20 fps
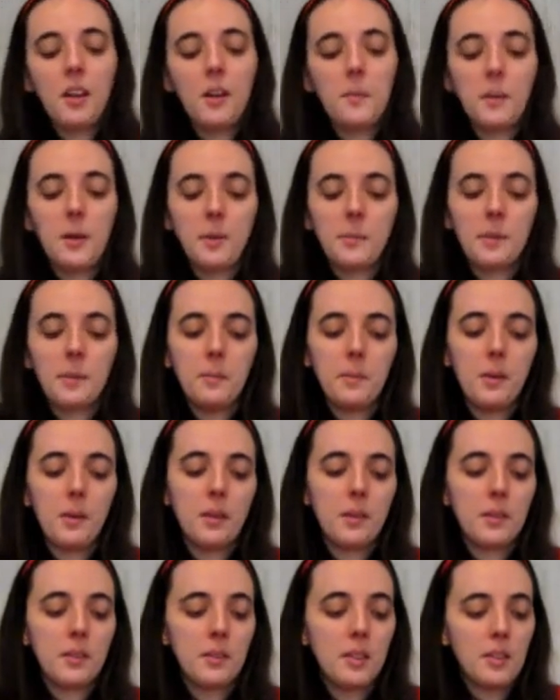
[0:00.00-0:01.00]
permanent
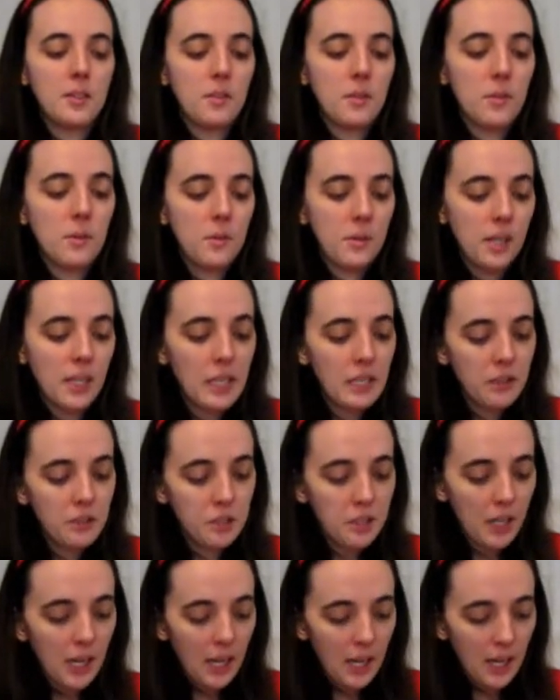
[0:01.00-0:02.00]
marker that's orange,
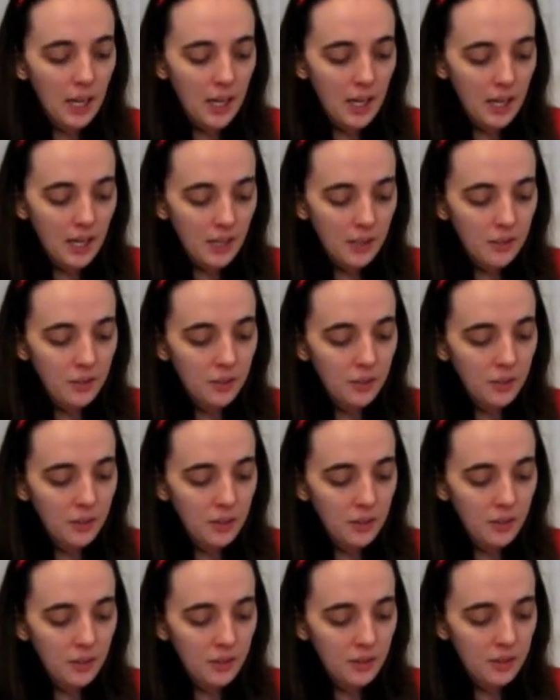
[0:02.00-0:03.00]
and you're
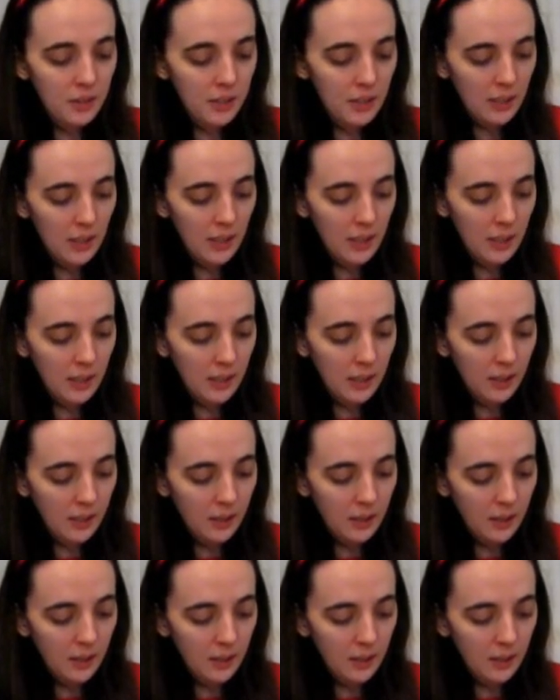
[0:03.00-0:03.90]
going to take